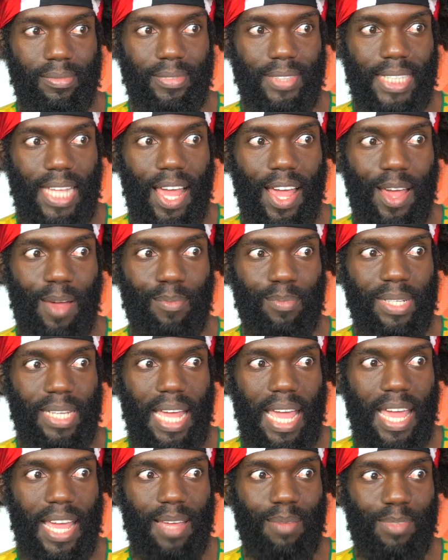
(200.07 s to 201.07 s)

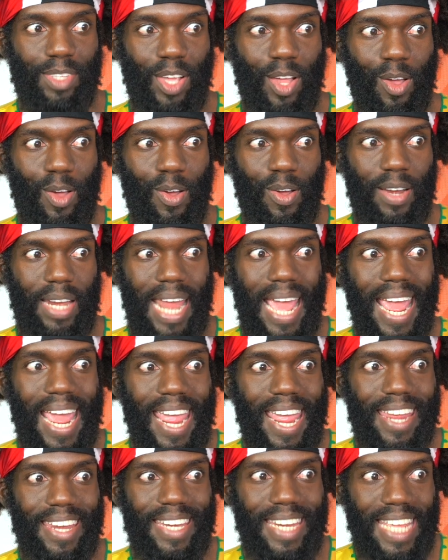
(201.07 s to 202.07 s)
Sometimes all
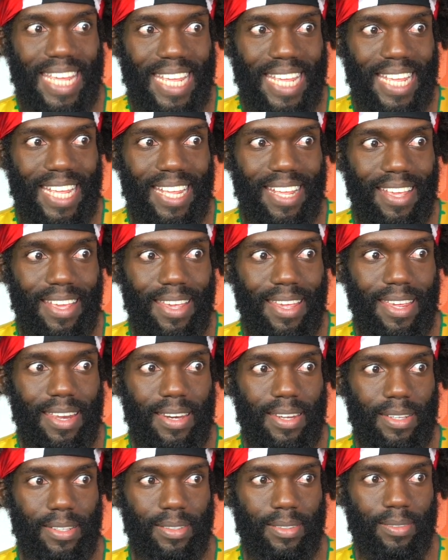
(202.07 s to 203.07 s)
I
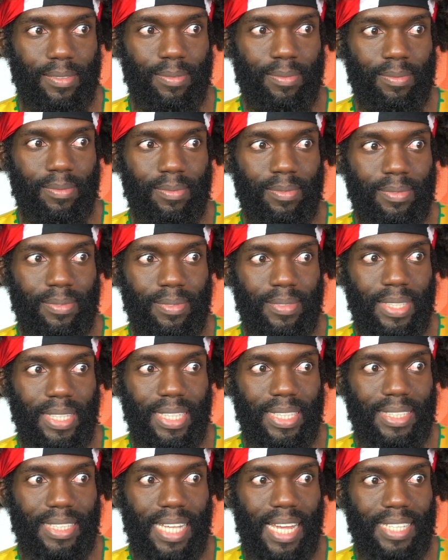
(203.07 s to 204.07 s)
need
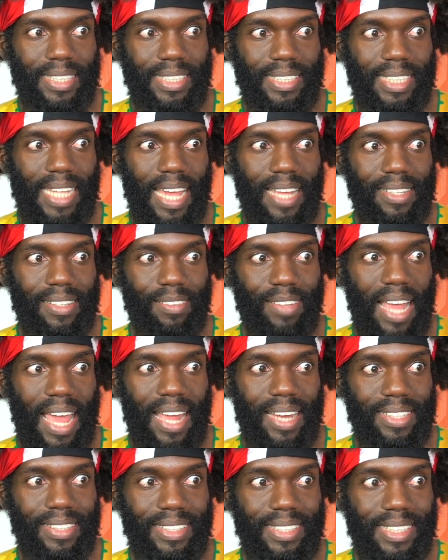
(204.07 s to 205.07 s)
is a set
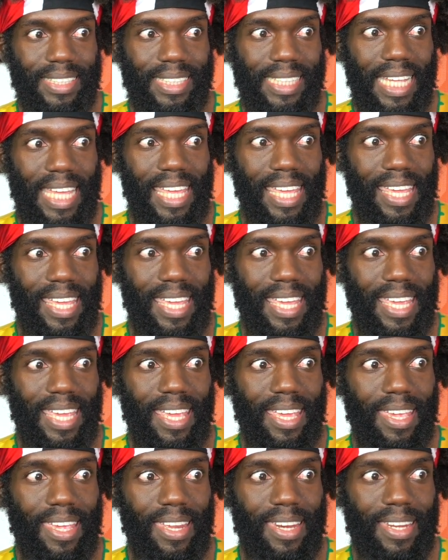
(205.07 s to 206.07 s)
and
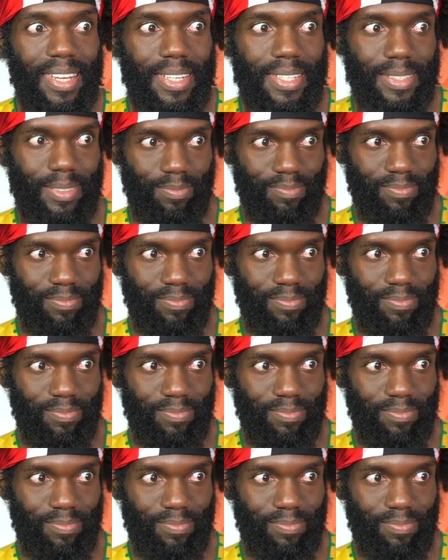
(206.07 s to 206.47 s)
scene.